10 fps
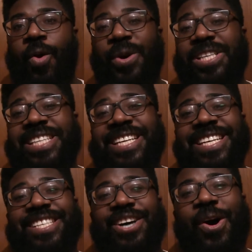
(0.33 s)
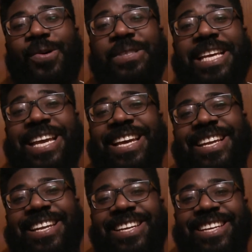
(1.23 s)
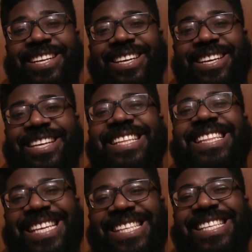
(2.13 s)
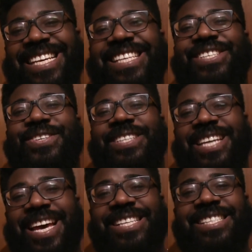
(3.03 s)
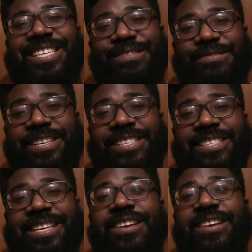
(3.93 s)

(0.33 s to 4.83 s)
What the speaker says: West Indies hosts England. This is your Test Series